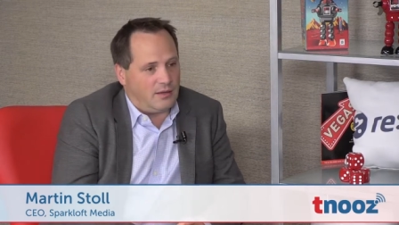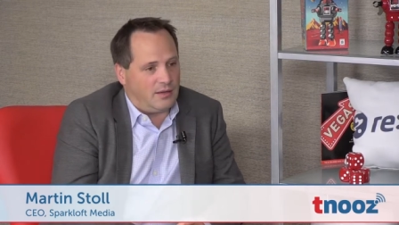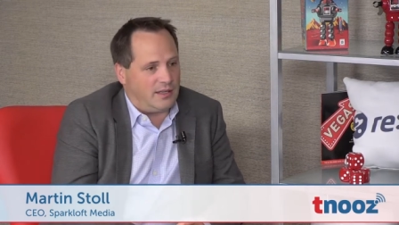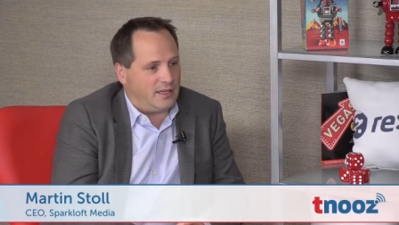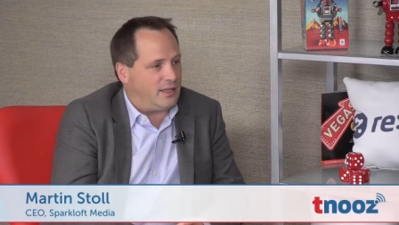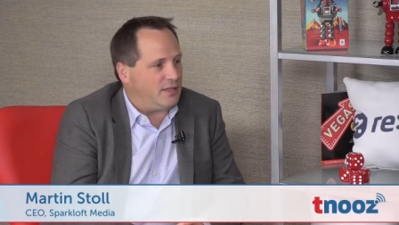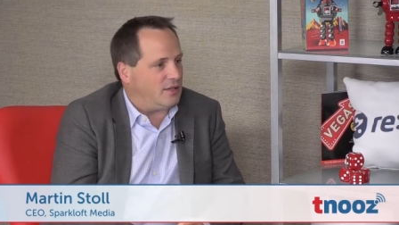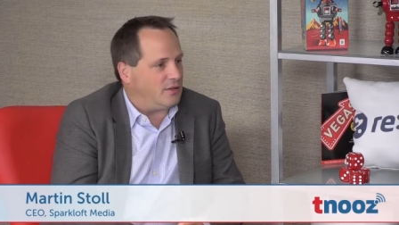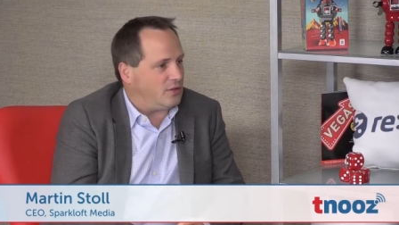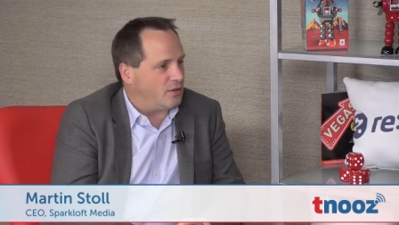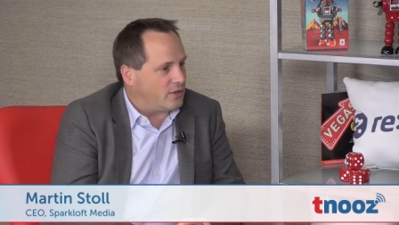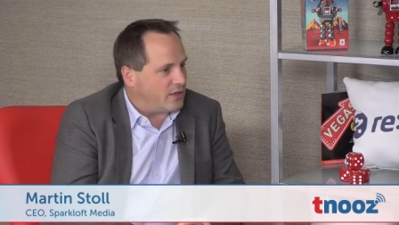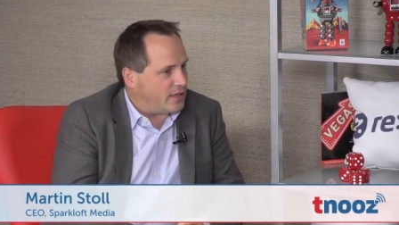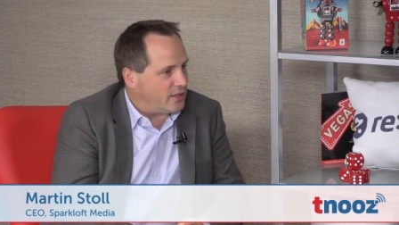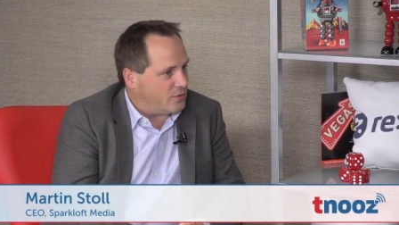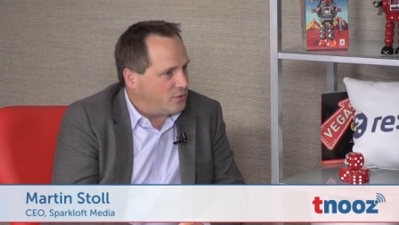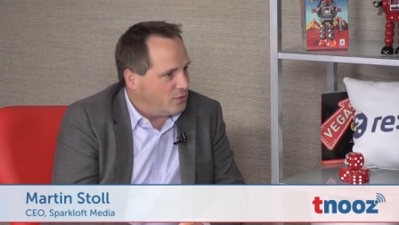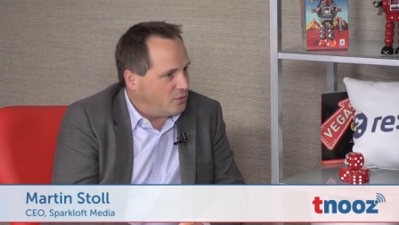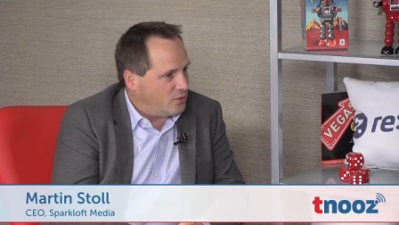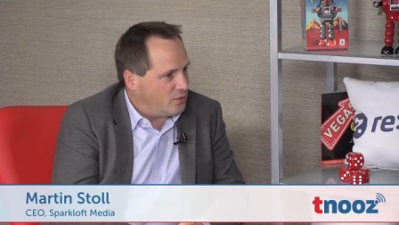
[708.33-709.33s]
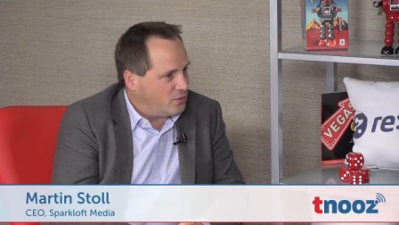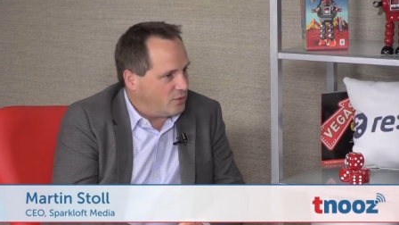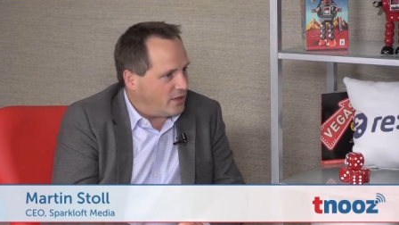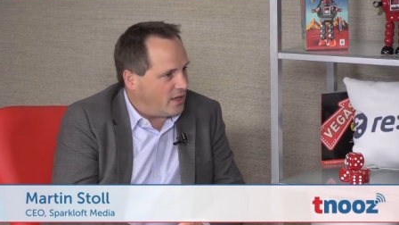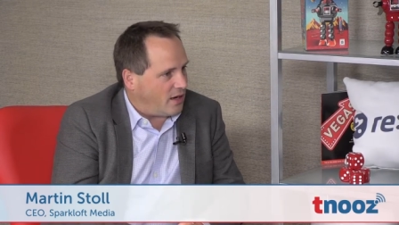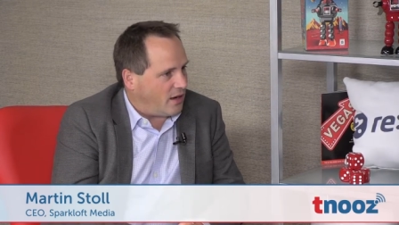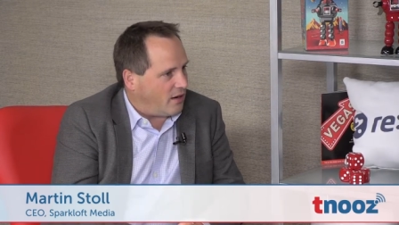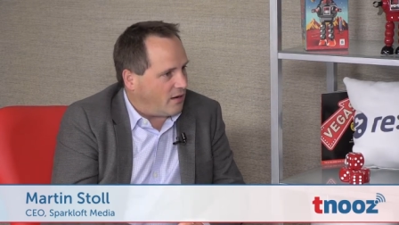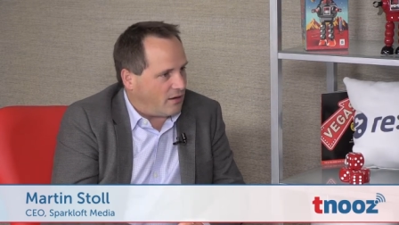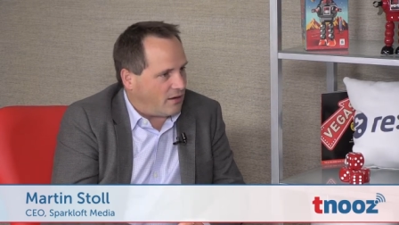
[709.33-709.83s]
and then you look at who who
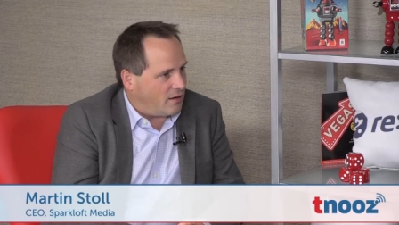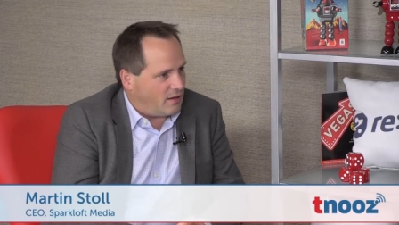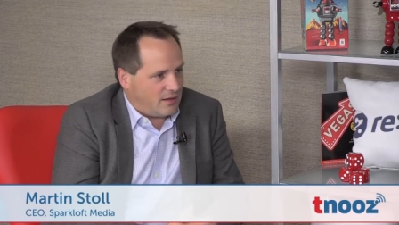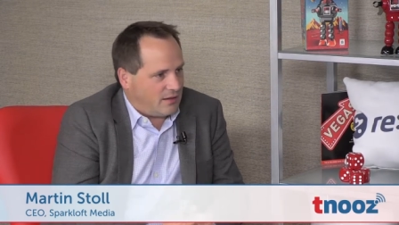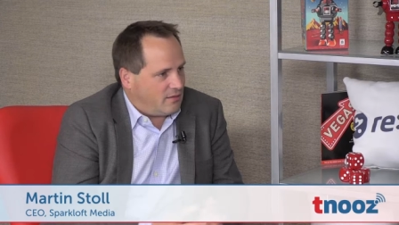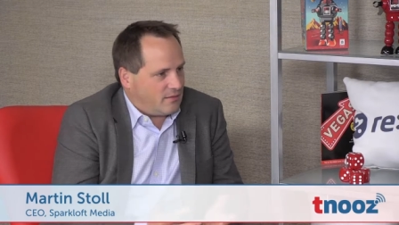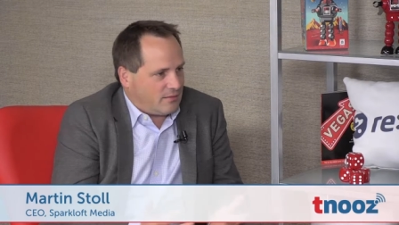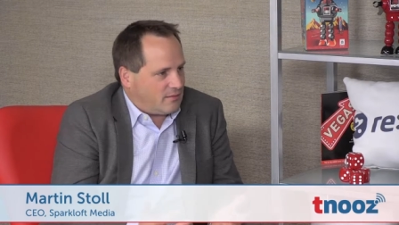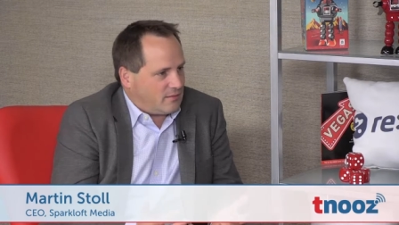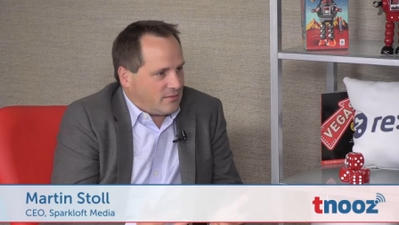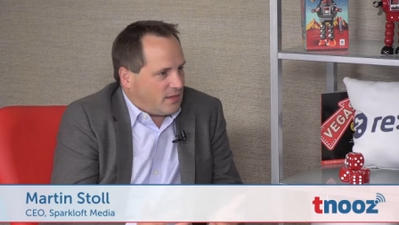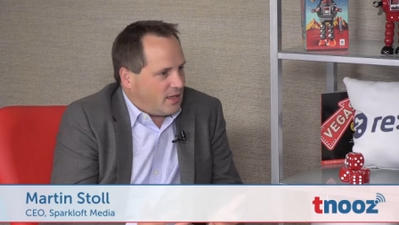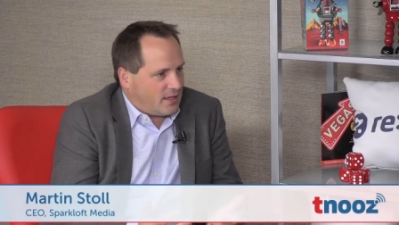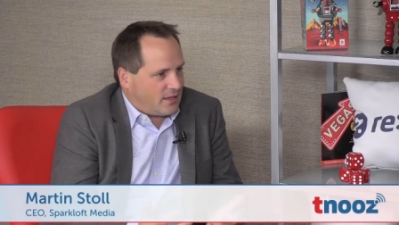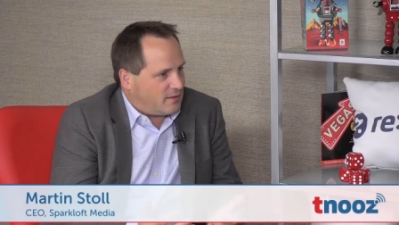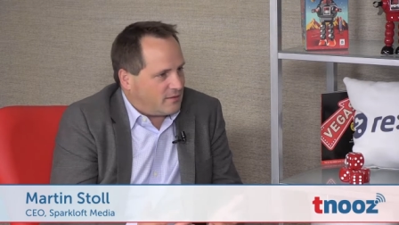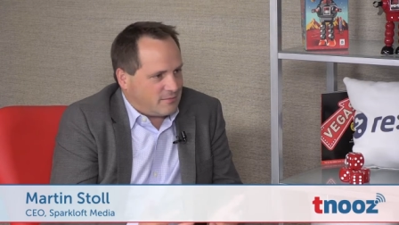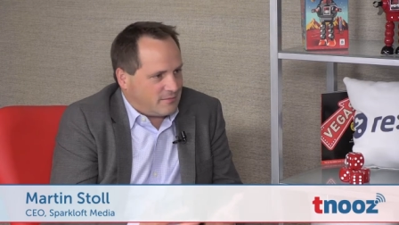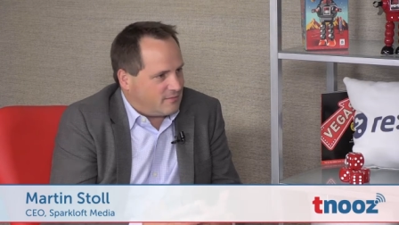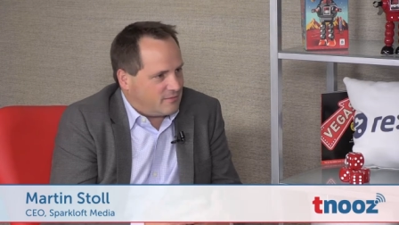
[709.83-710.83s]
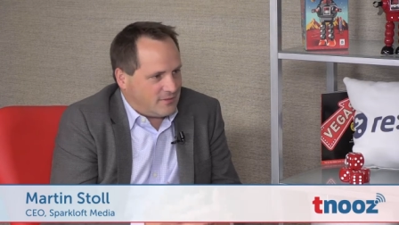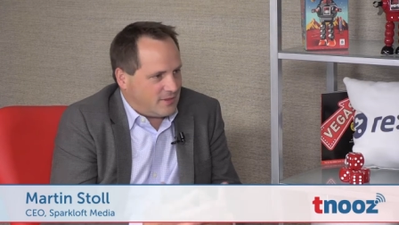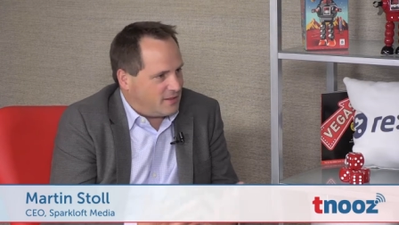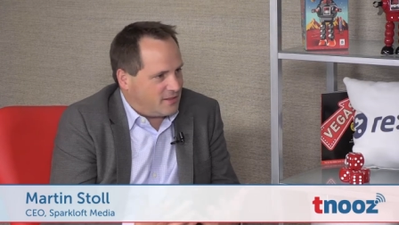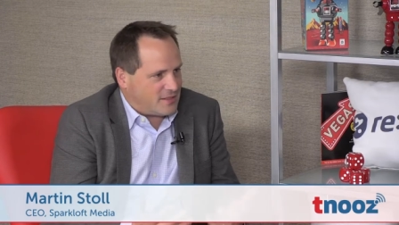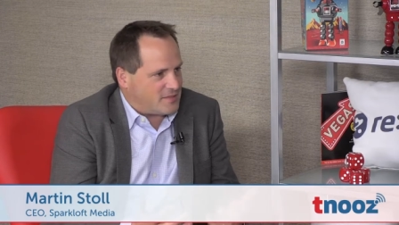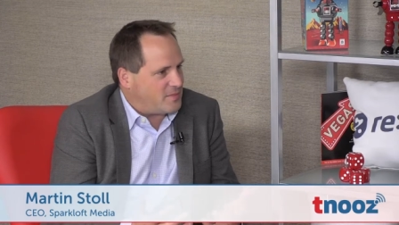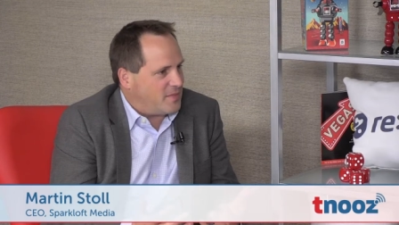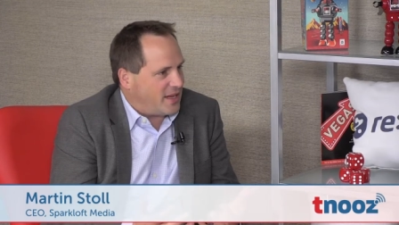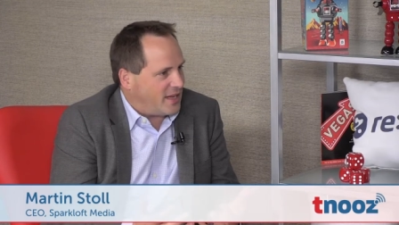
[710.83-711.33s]
they are, and you like it
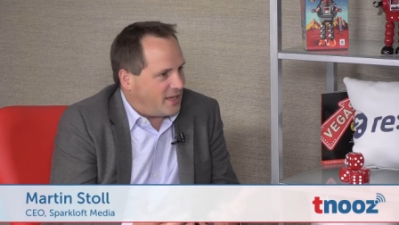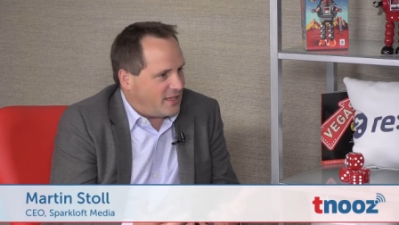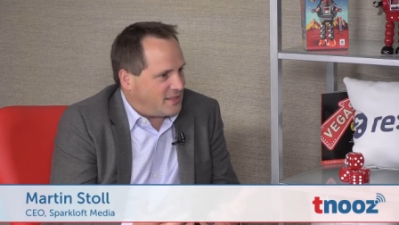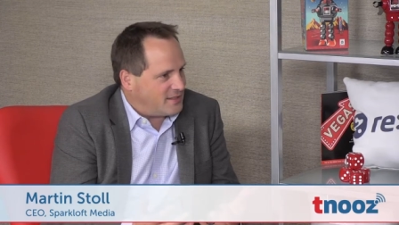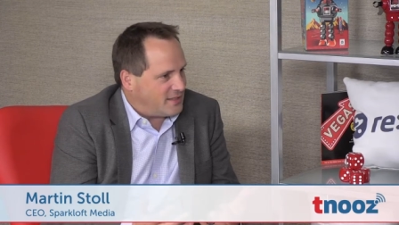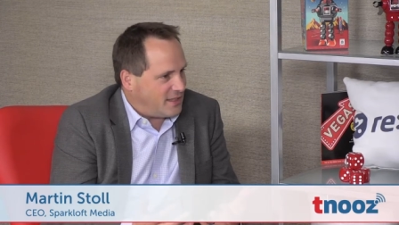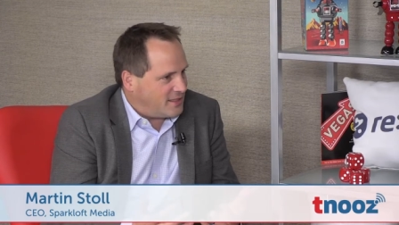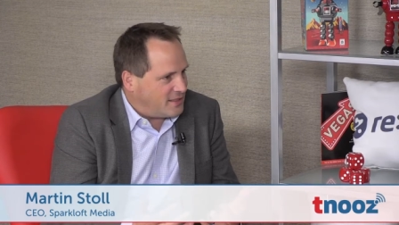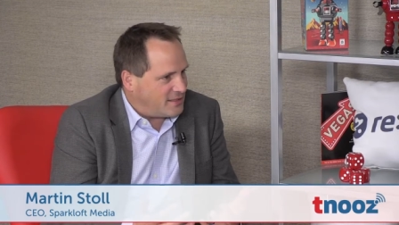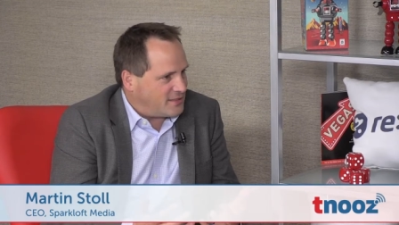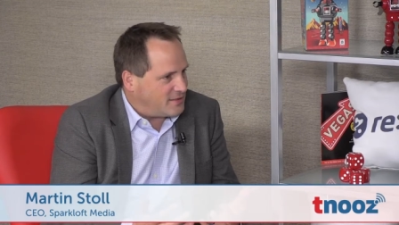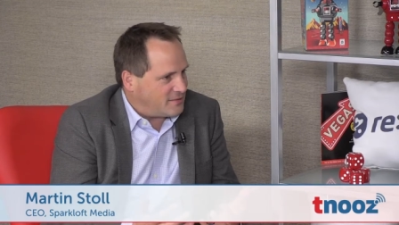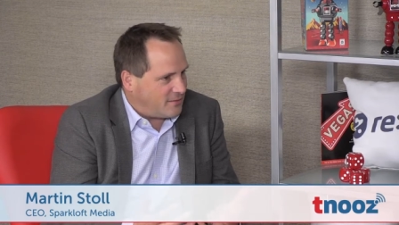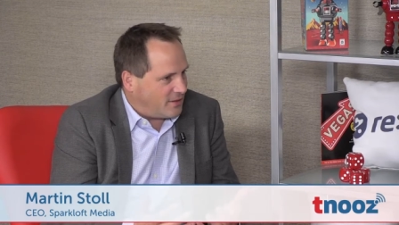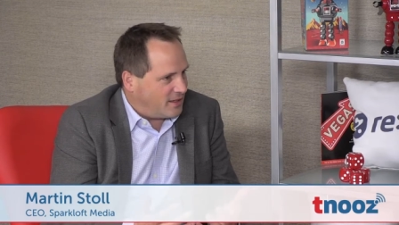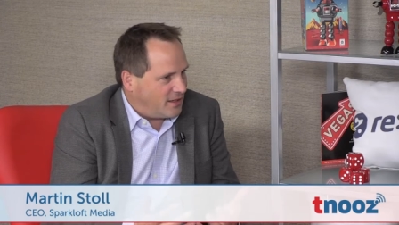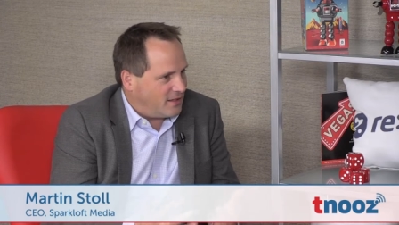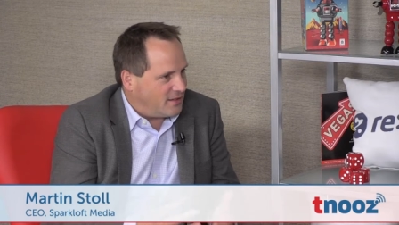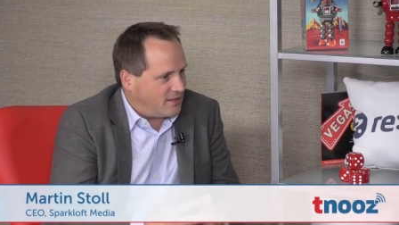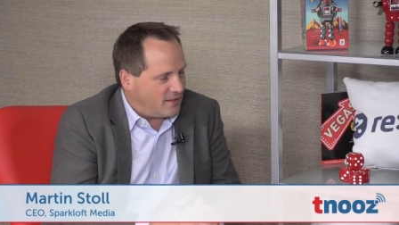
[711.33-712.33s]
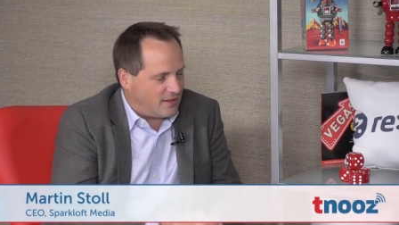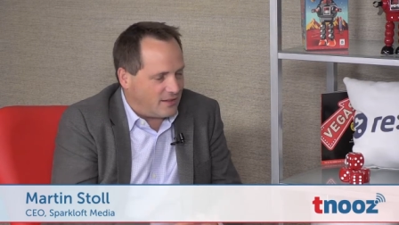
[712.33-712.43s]
doesn't make any sense, right?